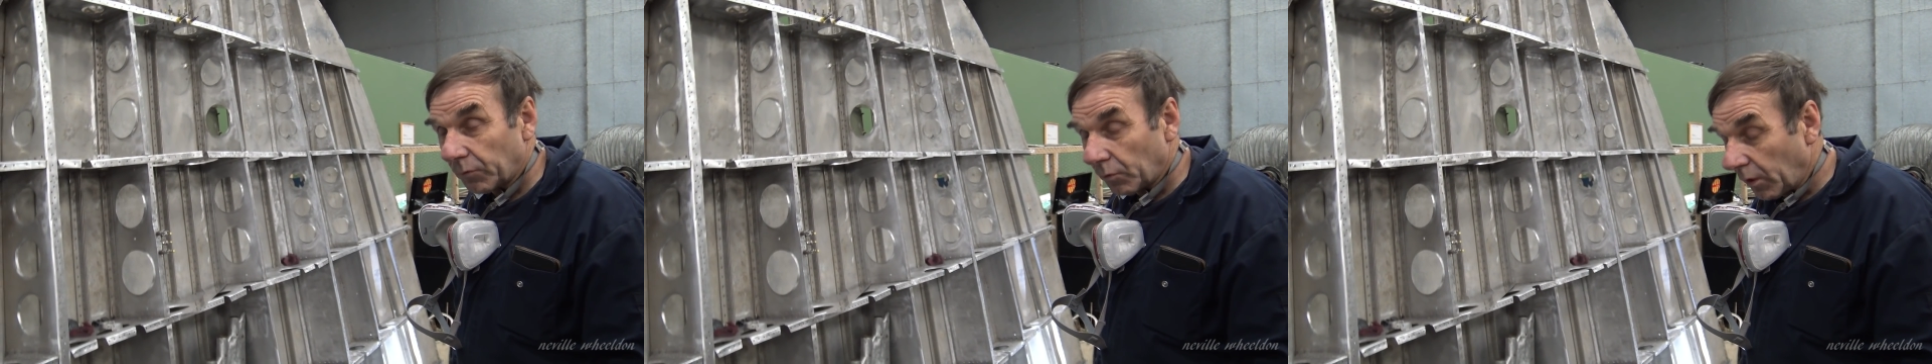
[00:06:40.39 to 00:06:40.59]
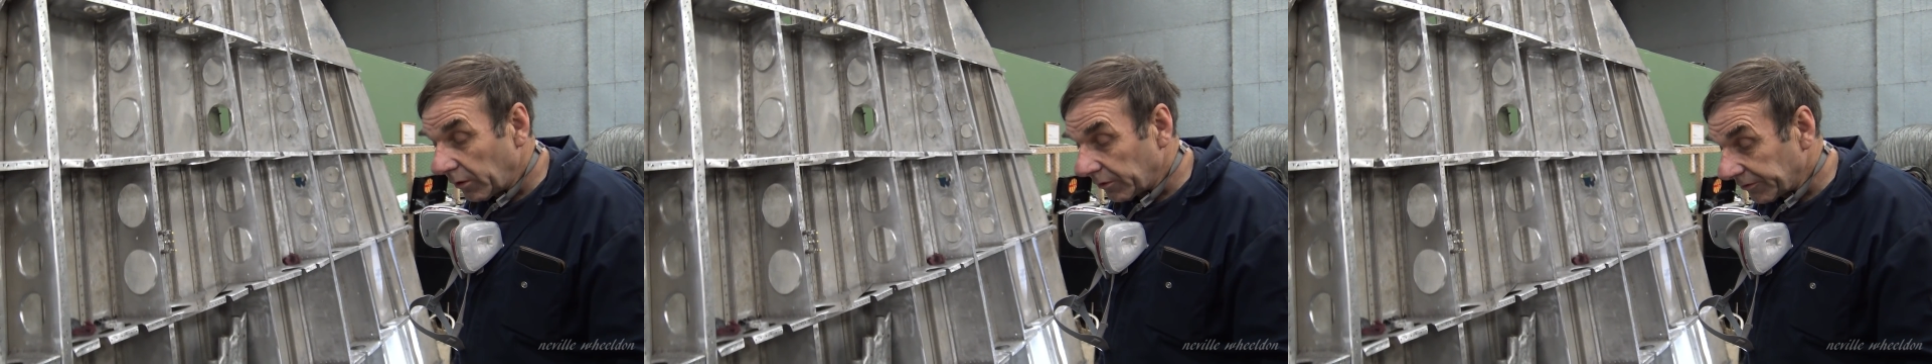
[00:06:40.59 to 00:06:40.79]

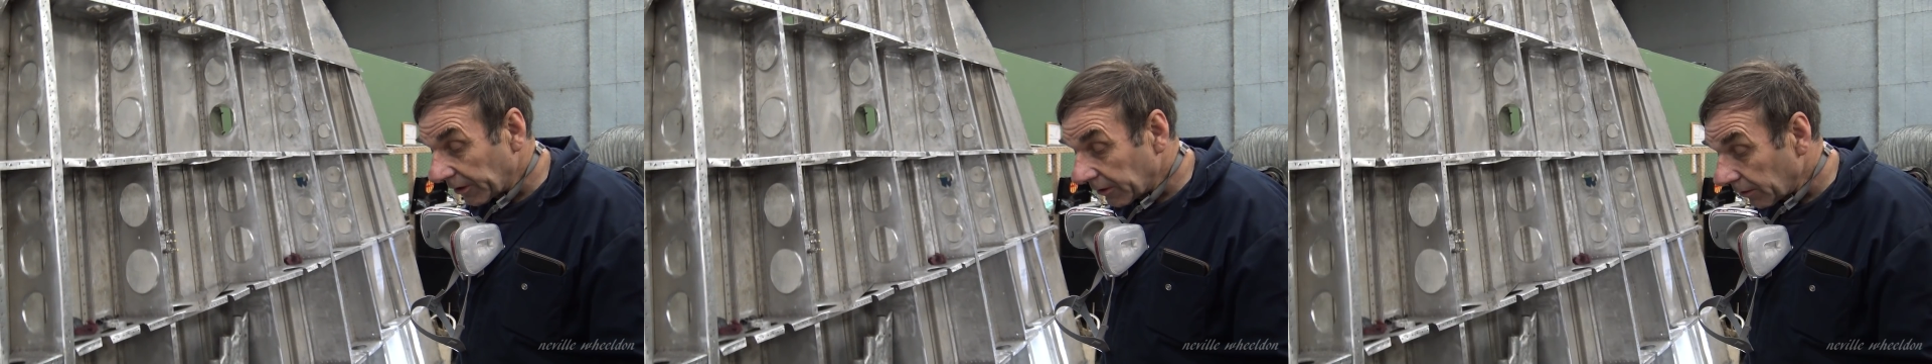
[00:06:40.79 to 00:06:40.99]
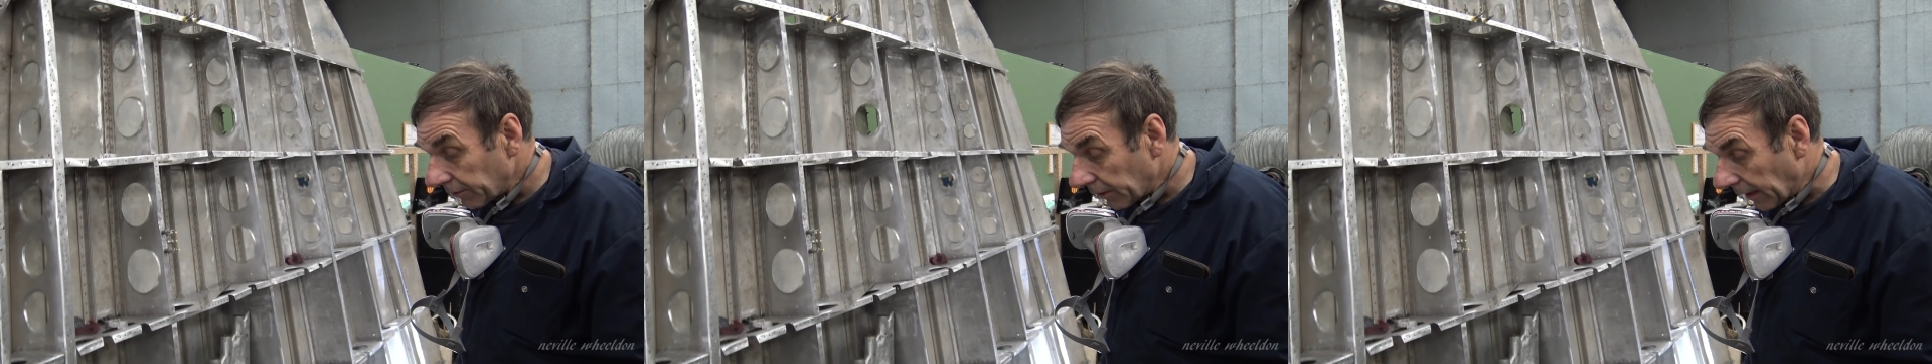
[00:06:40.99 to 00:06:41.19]
work done
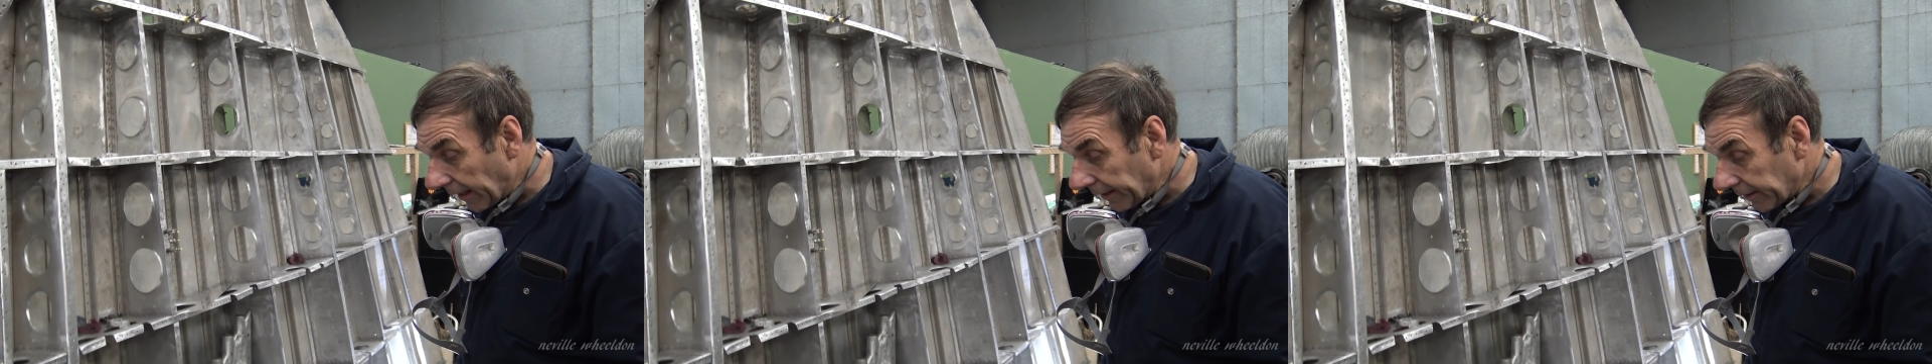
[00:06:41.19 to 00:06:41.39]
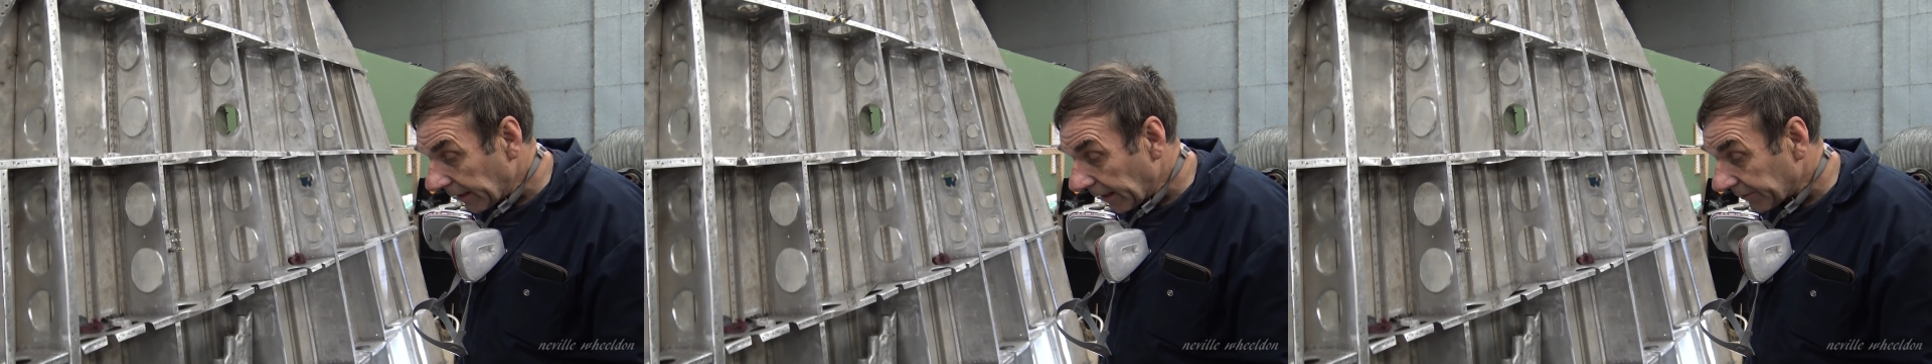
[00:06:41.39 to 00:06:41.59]
on the
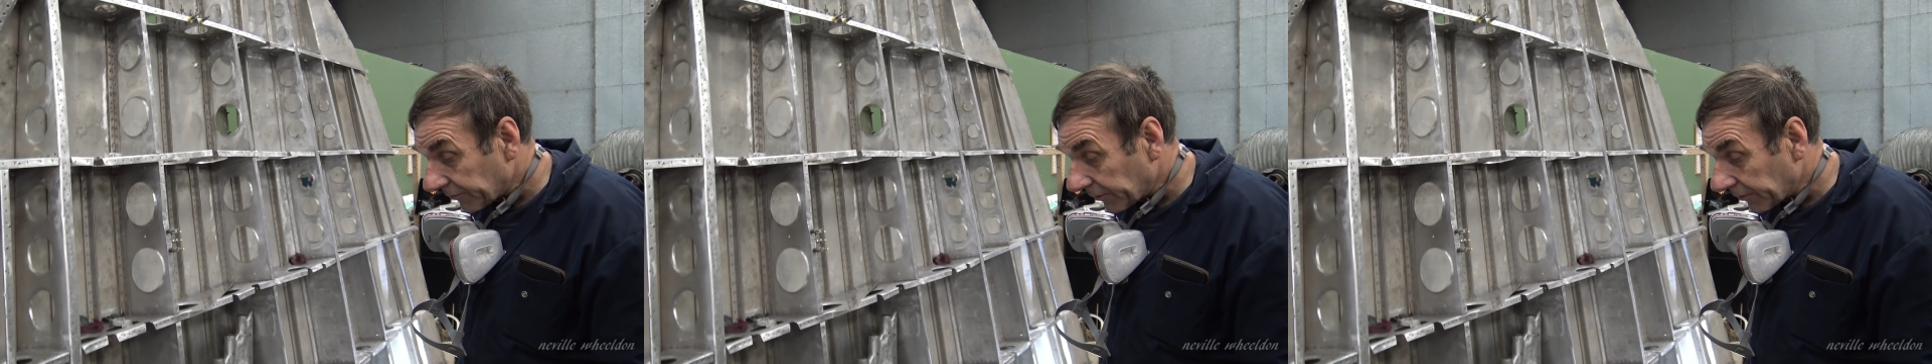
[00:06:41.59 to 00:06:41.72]
Lancaster.